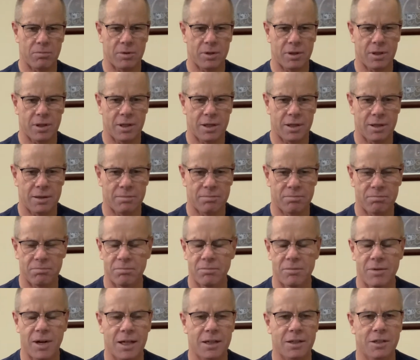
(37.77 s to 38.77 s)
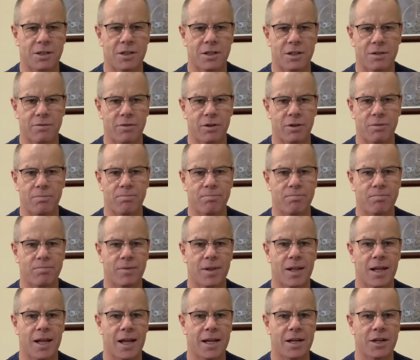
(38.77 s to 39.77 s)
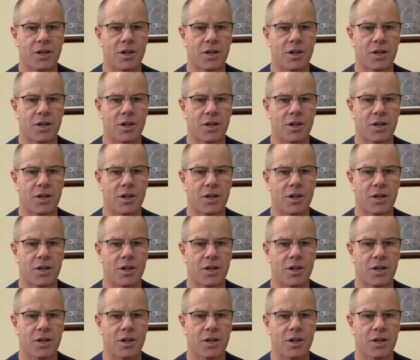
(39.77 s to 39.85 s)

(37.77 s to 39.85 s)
the nuts of it, and